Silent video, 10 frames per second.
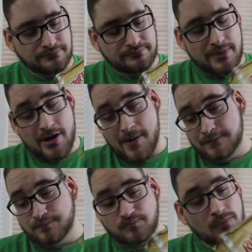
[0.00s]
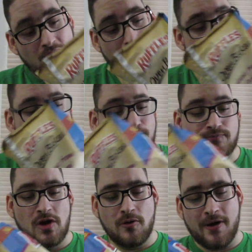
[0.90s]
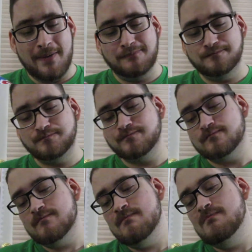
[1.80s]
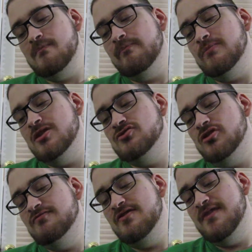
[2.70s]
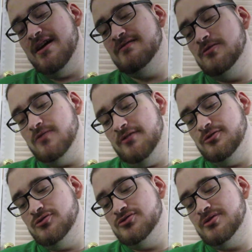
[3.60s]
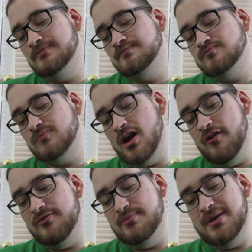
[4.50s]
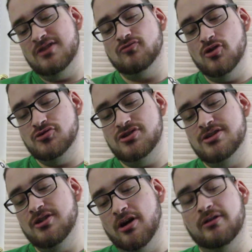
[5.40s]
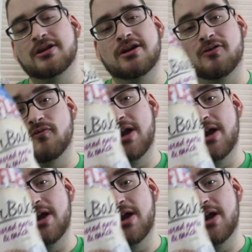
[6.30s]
But, yeah, they're okay. So if you've had the Ruffles Oven Baked Roasted Garlic and